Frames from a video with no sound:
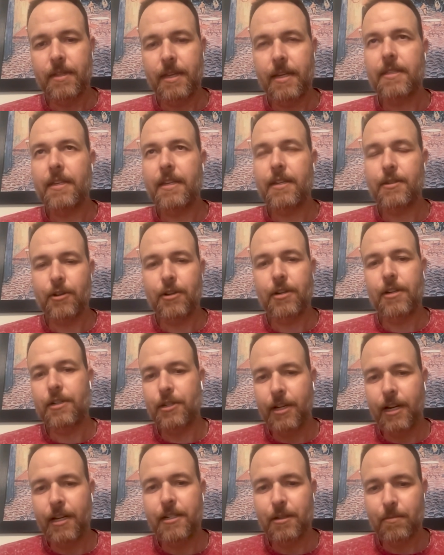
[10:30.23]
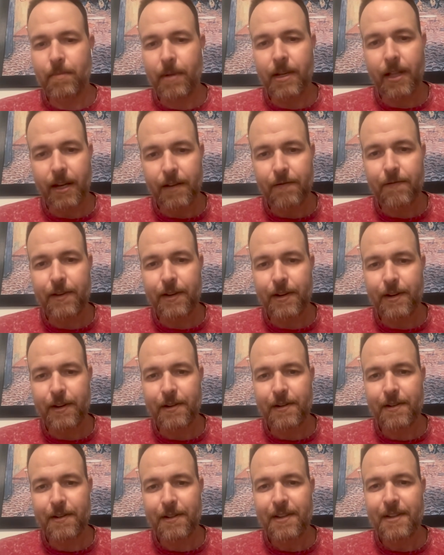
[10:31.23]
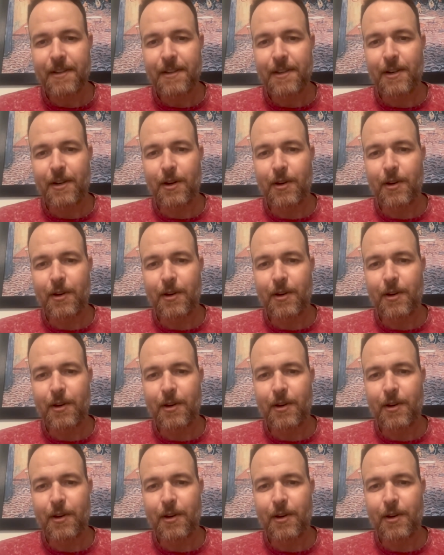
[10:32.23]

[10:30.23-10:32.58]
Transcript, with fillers: I think things are going to change in my life here, you mm.